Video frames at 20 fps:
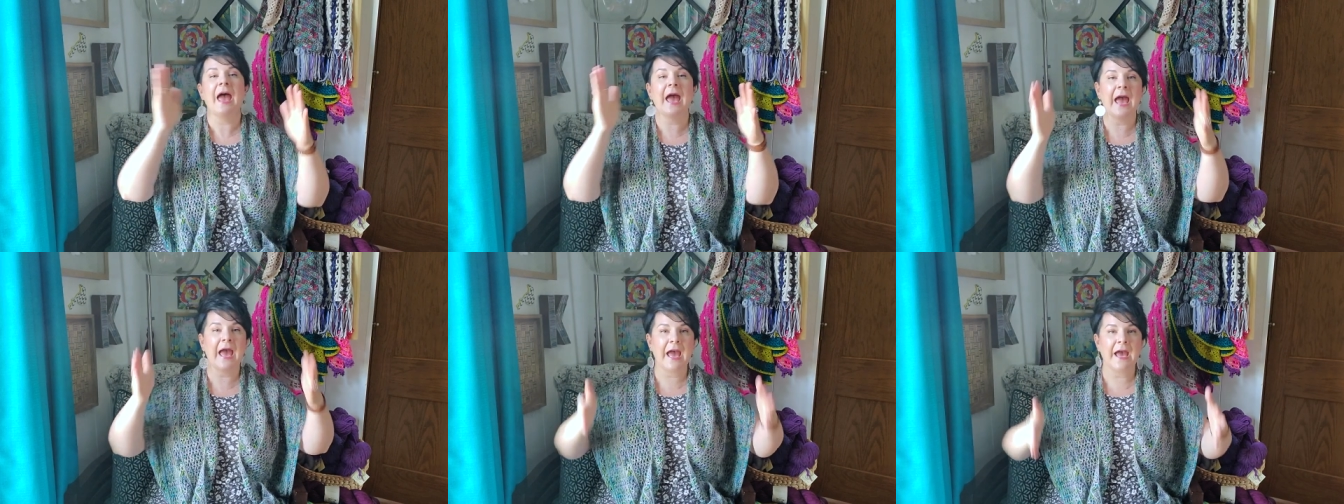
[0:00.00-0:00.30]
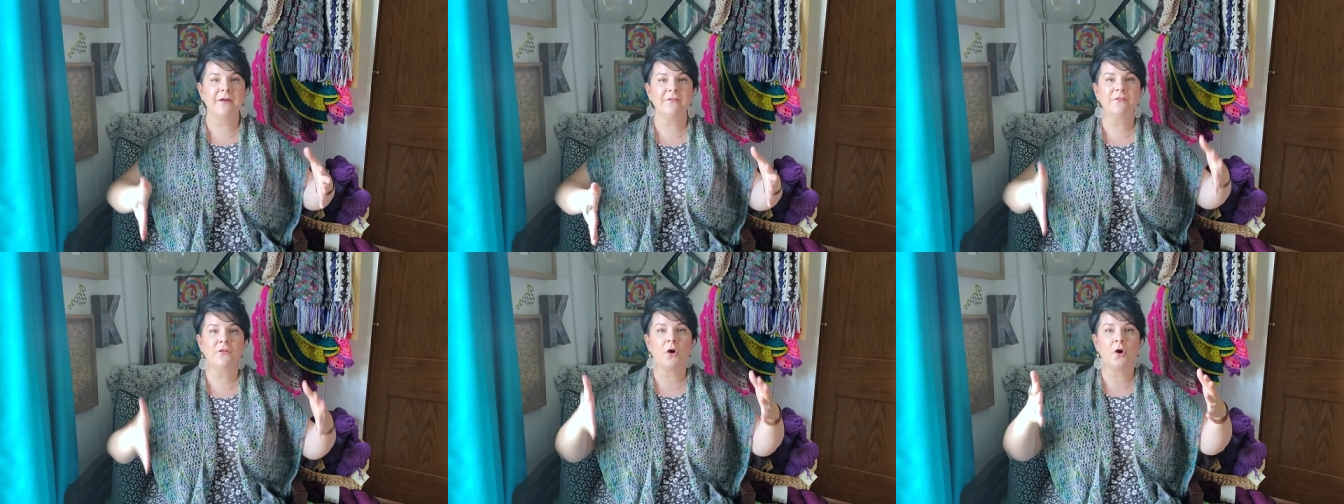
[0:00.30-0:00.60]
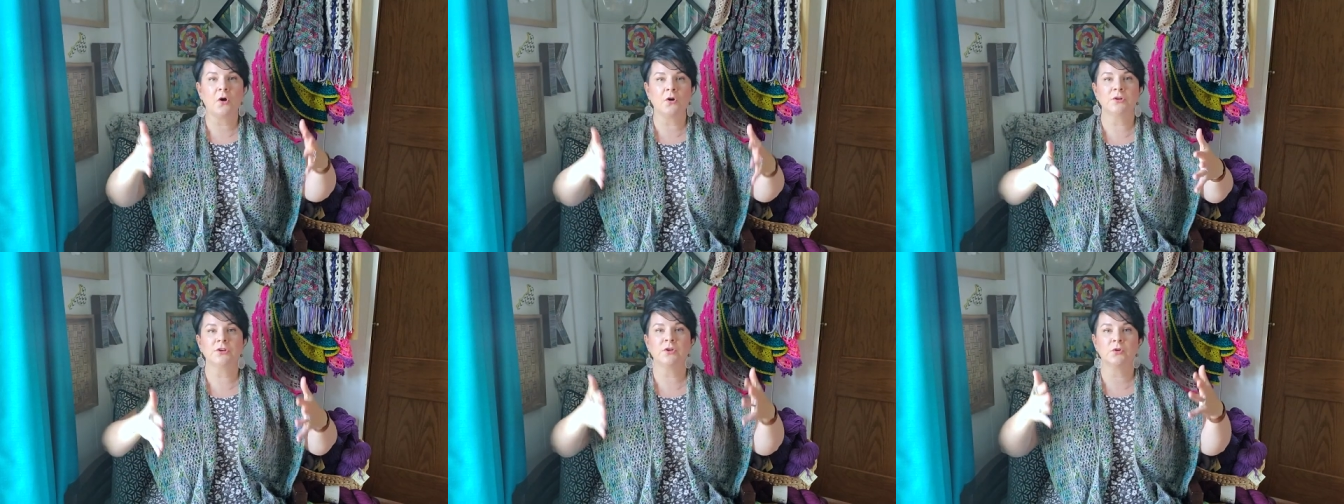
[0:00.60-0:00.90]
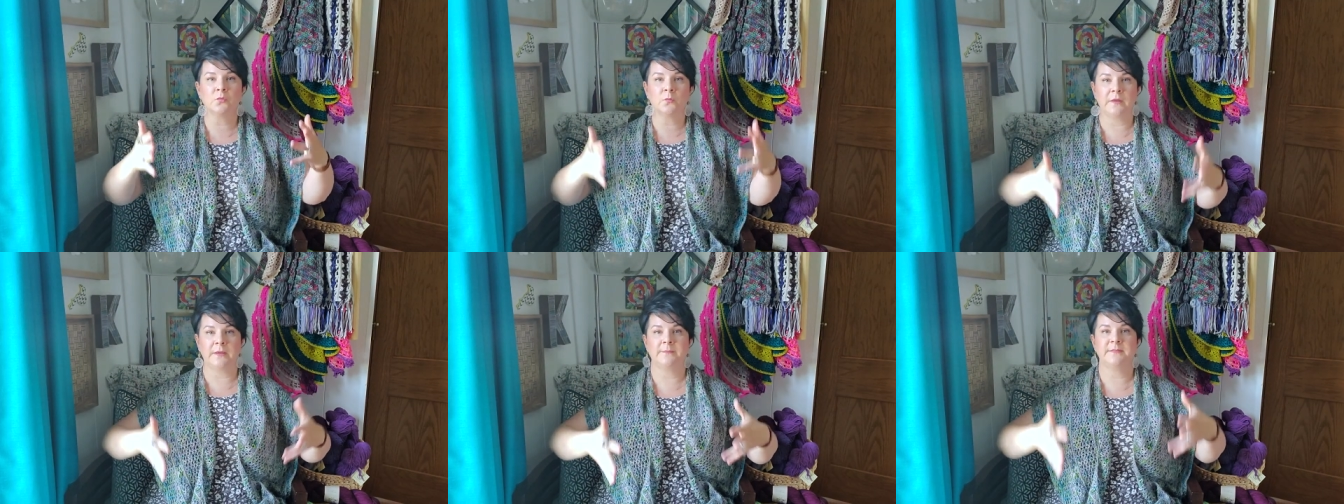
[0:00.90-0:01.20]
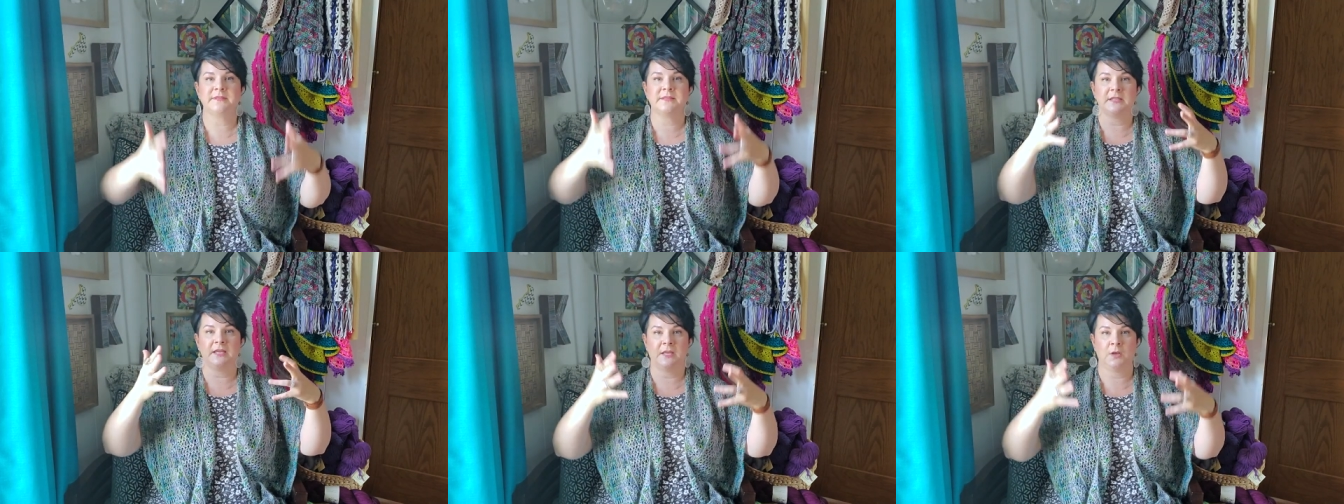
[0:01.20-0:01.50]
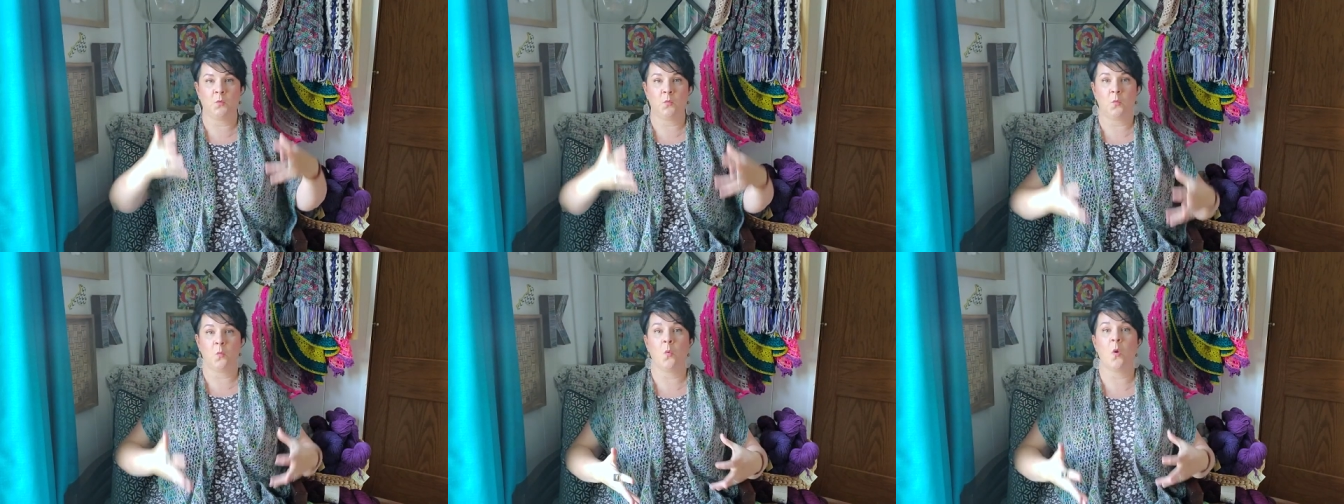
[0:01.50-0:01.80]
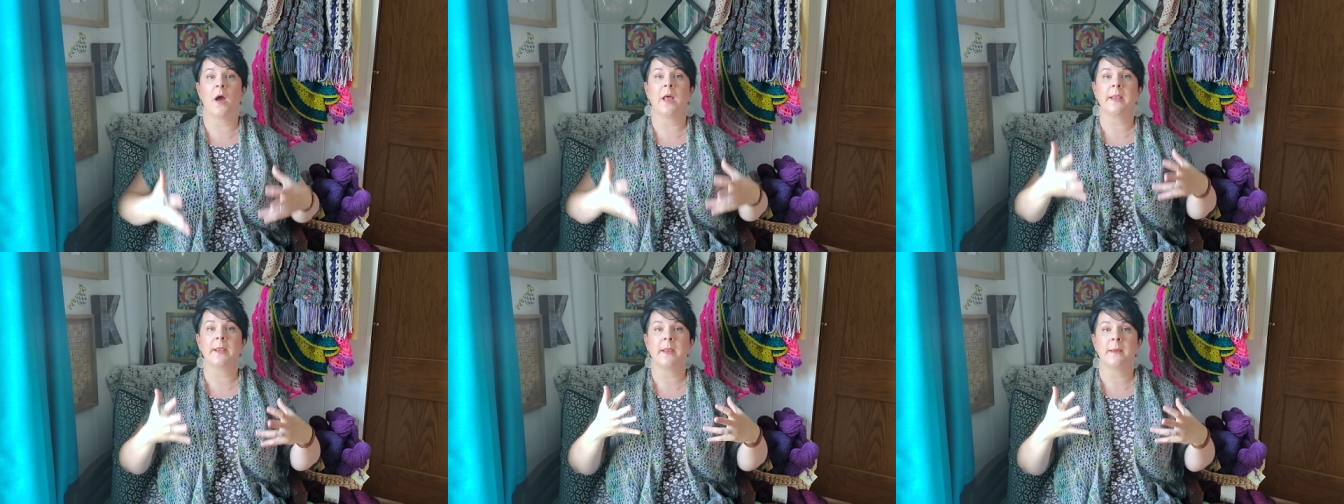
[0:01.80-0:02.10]
have all your WIPs in
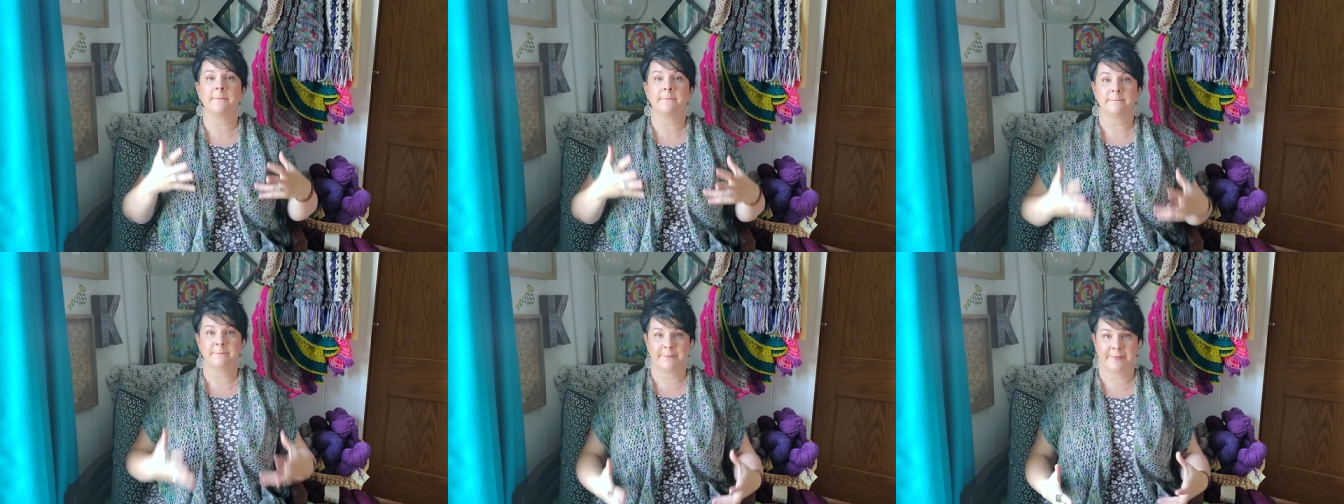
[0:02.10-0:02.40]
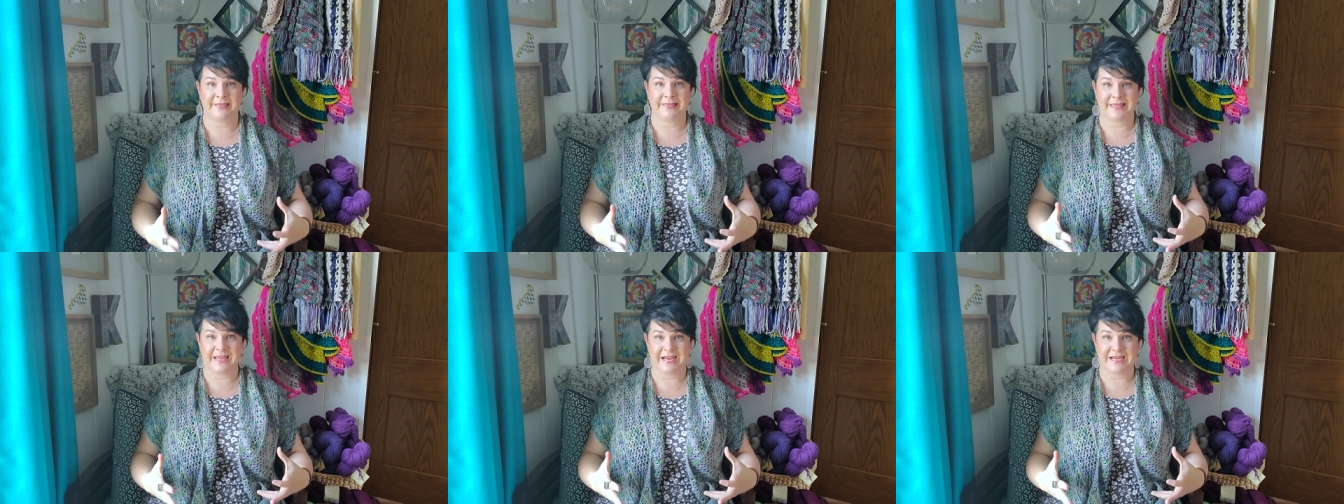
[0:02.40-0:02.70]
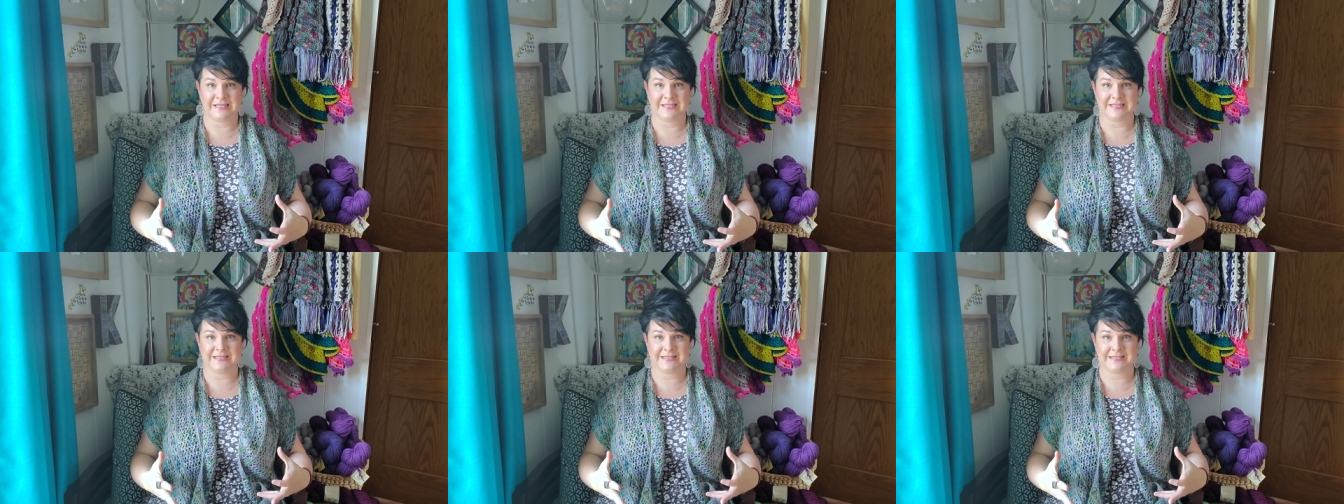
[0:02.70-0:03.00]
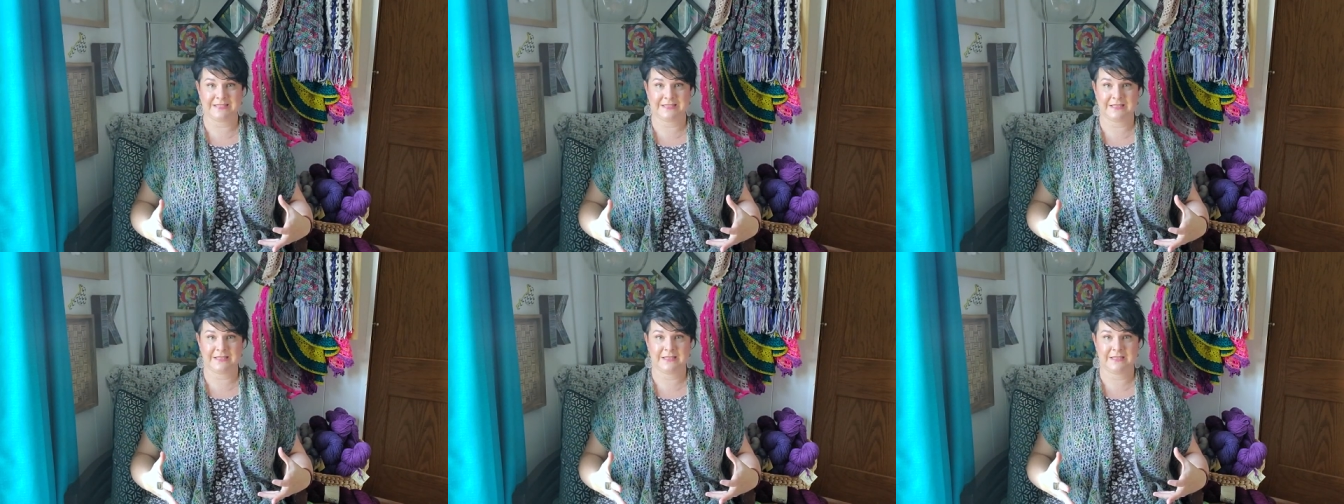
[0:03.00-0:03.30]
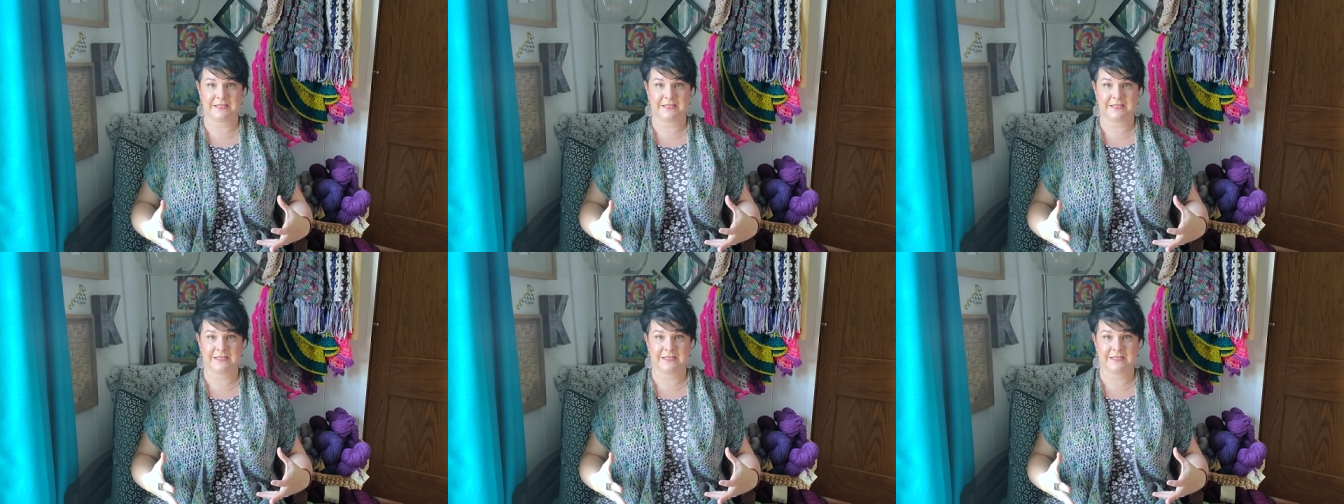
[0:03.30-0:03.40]
one place